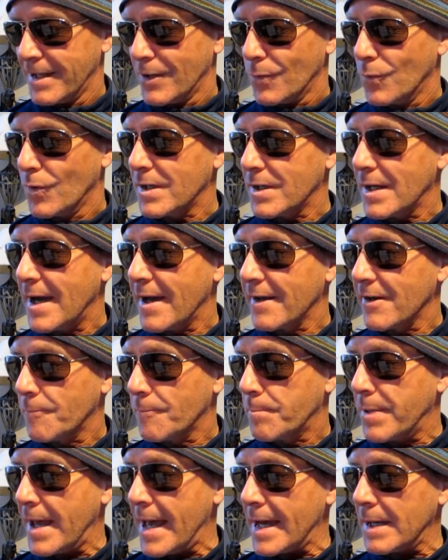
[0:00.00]
What kind
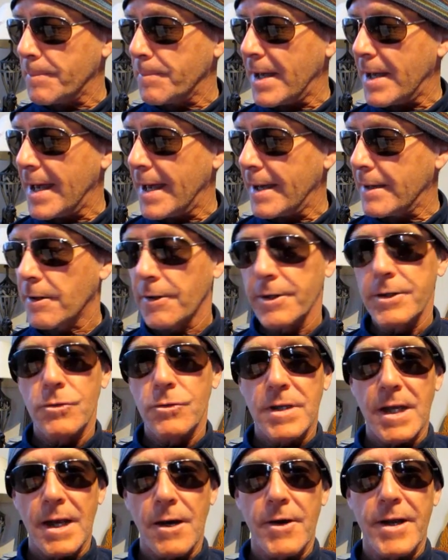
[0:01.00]
of backpack are you
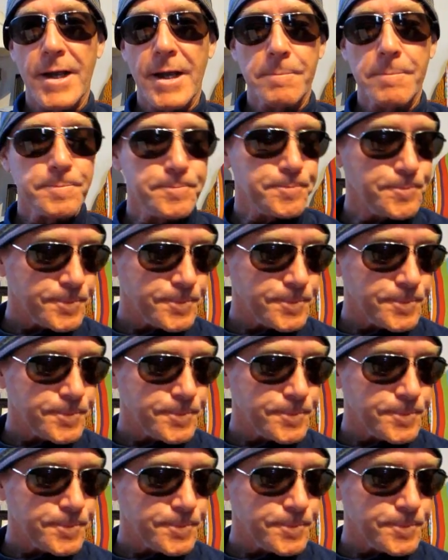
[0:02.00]
carrying?